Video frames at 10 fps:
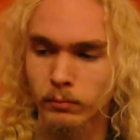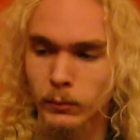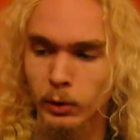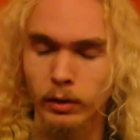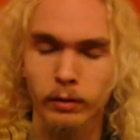
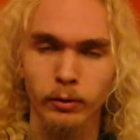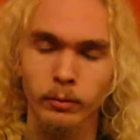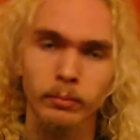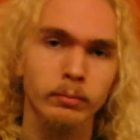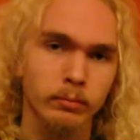Good headphone.
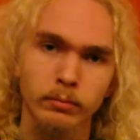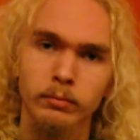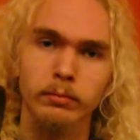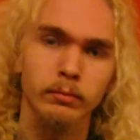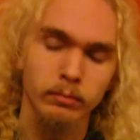
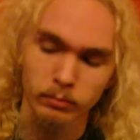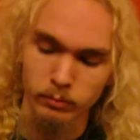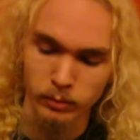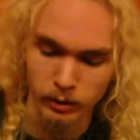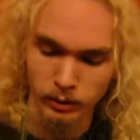
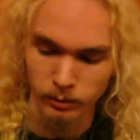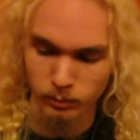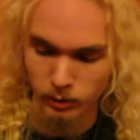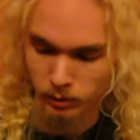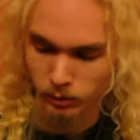Really,
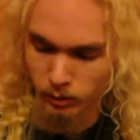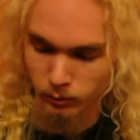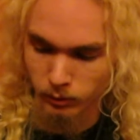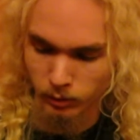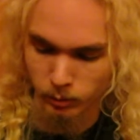really good
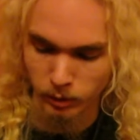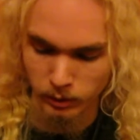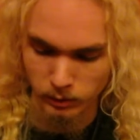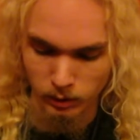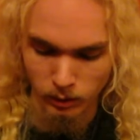headphone at the
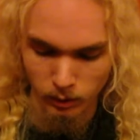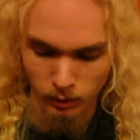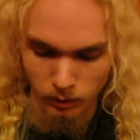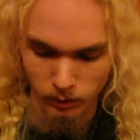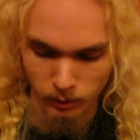price.
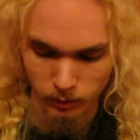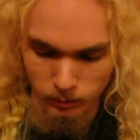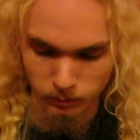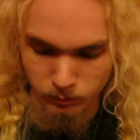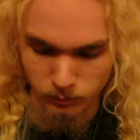
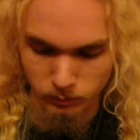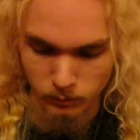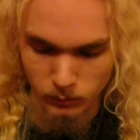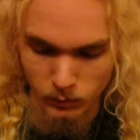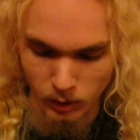
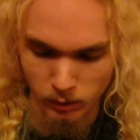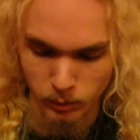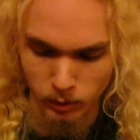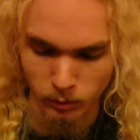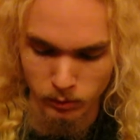That's
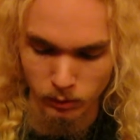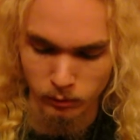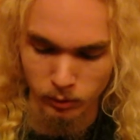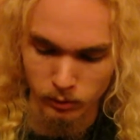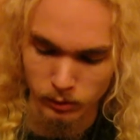pretty much all
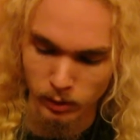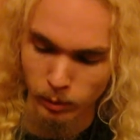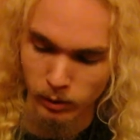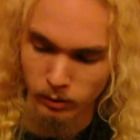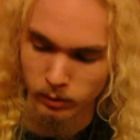I've got to say
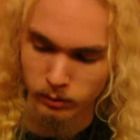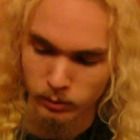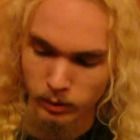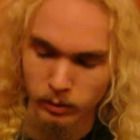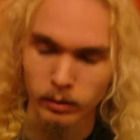about it,
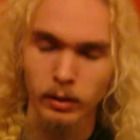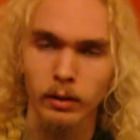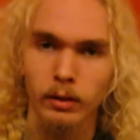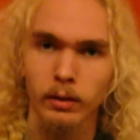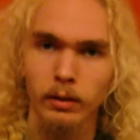really.
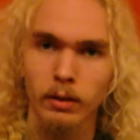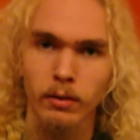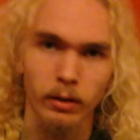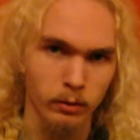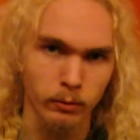
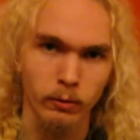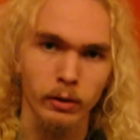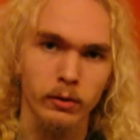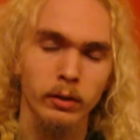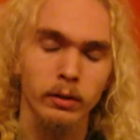Thank you for
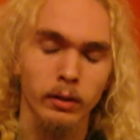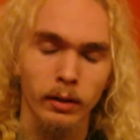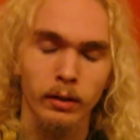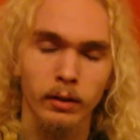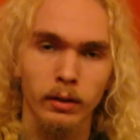watching,
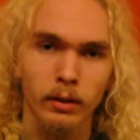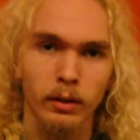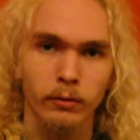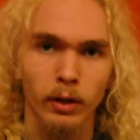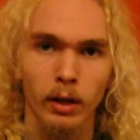and
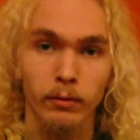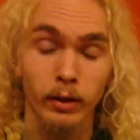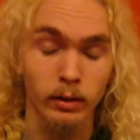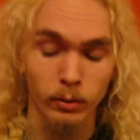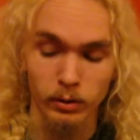if you have
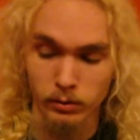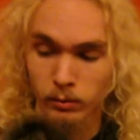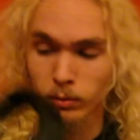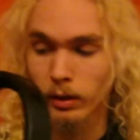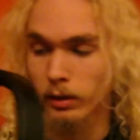any
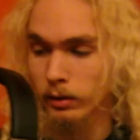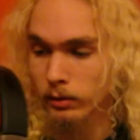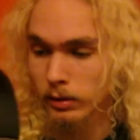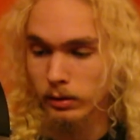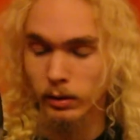questions regarding
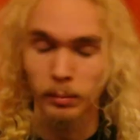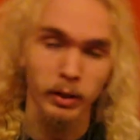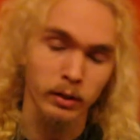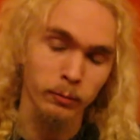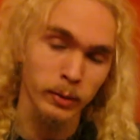this, I
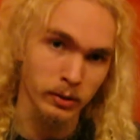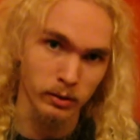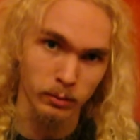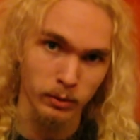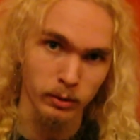might have missed
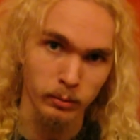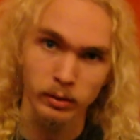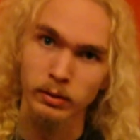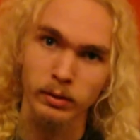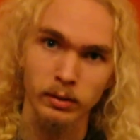something
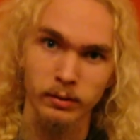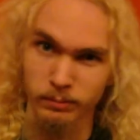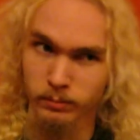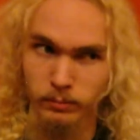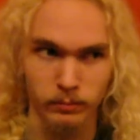because it's
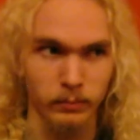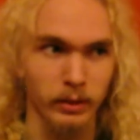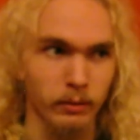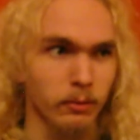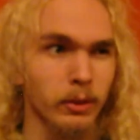
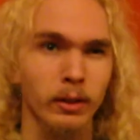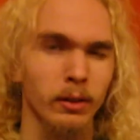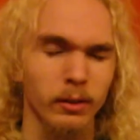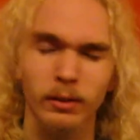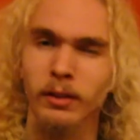like 3
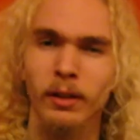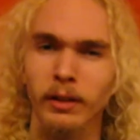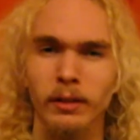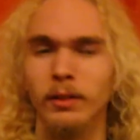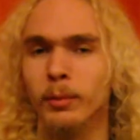o'clock in the
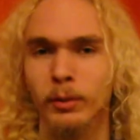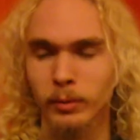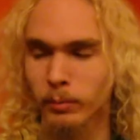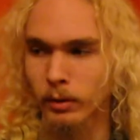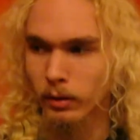night at the
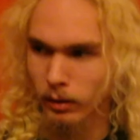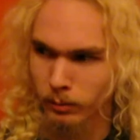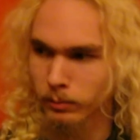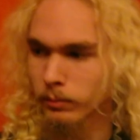moment, but I